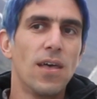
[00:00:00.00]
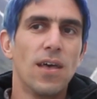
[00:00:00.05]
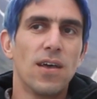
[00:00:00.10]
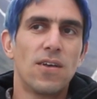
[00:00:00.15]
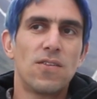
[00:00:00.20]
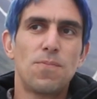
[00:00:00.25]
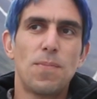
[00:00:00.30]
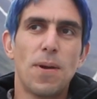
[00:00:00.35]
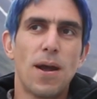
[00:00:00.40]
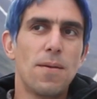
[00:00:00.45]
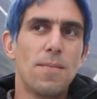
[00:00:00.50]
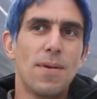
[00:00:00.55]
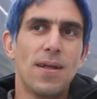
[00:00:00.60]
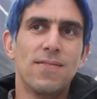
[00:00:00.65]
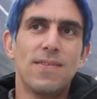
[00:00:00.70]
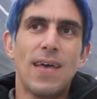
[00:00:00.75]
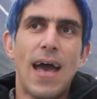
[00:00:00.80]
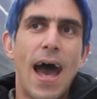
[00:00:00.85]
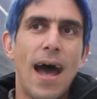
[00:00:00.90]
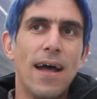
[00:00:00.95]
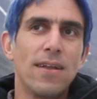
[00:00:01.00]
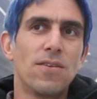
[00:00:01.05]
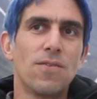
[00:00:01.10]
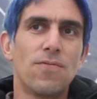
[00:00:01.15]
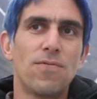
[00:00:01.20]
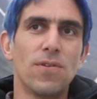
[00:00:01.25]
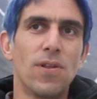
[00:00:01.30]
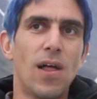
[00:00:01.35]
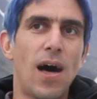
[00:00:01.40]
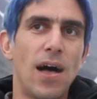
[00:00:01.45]
Experiments add to
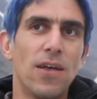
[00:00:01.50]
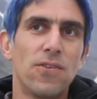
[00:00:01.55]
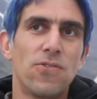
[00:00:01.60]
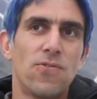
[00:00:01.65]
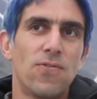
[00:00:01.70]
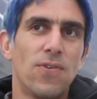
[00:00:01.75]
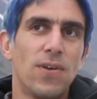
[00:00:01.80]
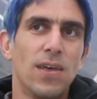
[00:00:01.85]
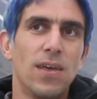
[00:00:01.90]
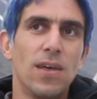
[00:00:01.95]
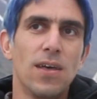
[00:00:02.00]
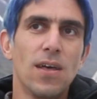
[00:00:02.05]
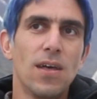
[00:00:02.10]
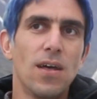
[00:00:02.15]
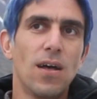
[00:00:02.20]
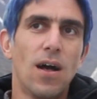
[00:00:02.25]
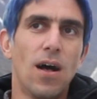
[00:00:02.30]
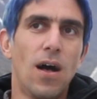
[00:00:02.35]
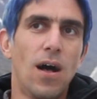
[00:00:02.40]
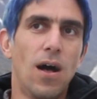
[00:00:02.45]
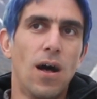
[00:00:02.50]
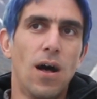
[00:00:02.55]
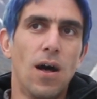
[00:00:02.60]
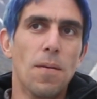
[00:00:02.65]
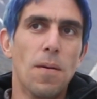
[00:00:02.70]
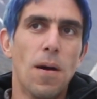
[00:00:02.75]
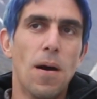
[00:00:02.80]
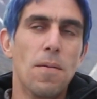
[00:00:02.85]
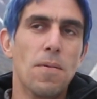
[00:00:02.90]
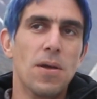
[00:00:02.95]
philosophy
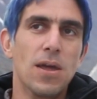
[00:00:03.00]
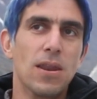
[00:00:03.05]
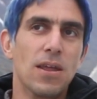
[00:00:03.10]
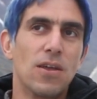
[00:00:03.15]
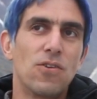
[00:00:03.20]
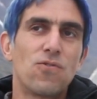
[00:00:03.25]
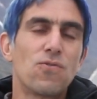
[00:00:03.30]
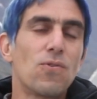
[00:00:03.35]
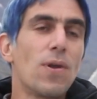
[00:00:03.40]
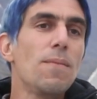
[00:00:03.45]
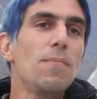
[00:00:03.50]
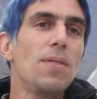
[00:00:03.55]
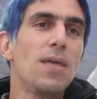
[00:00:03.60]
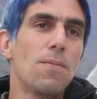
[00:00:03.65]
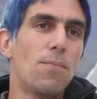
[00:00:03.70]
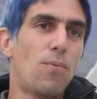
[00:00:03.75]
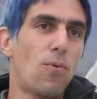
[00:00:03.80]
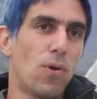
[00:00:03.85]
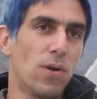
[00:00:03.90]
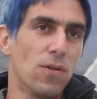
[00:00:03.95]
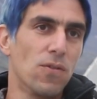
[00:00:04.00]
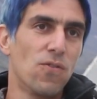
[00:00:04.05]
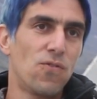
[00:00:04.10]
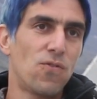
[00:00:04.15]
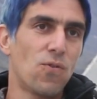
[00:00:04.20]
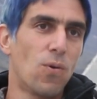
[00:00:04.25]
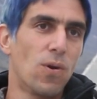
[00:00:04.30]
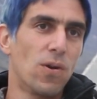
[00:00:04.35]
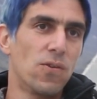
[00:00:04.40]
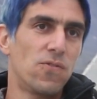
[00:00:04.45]
an extremely important
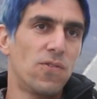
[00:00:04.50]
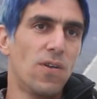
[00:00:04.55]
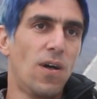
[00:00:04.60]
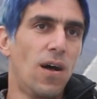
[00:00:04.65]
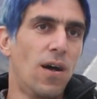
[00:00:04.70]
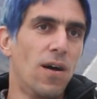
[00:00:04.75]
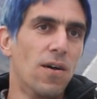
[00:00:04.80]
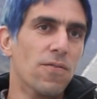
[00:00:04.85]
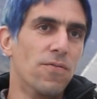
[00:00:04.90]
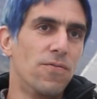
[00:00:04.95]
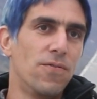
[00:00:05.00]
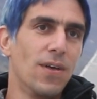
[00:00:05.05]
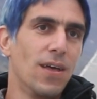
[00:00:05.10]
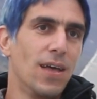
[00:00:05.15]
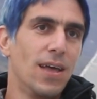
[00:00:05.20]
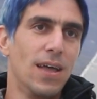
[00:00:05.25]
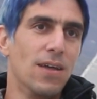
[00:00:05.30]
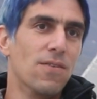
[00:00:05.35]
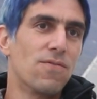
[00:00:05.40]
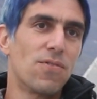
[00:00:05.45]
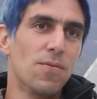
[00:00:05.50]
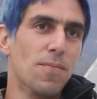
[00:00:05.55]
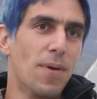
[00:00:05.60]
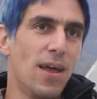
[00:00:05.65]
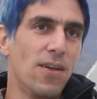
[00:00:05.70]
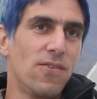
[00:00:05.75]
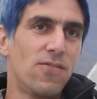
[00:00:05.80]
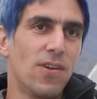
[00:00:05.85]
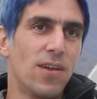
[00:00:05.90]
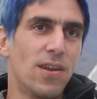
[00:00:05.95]
source of
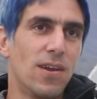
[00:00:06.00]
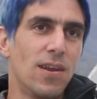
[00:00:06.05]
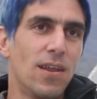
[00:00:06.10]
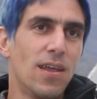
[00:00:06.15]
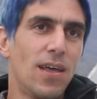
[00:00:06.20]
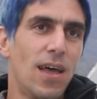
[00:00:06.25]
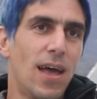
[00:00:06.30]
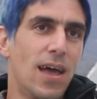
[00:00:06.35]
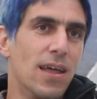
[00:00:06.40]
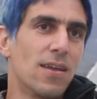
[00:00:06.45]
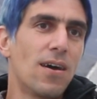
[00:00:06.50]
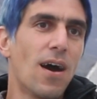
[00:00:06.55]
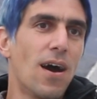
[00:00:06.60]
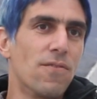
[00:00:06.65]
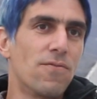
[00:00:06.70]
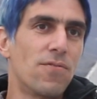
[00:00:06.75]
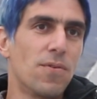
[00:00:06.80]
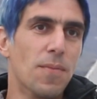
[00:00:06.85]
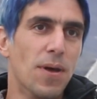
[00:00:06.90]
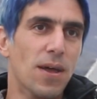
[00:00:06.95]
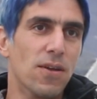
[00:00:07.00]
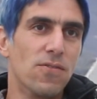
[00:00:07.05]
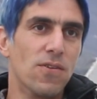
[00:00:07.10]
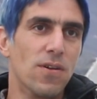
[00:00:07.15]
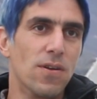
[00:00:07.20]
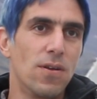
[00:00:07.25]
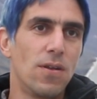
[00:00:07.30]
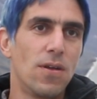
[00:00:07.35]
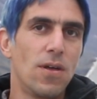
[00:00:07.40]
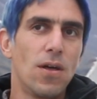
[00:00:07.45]
information and
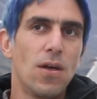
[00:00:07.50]
confirmation.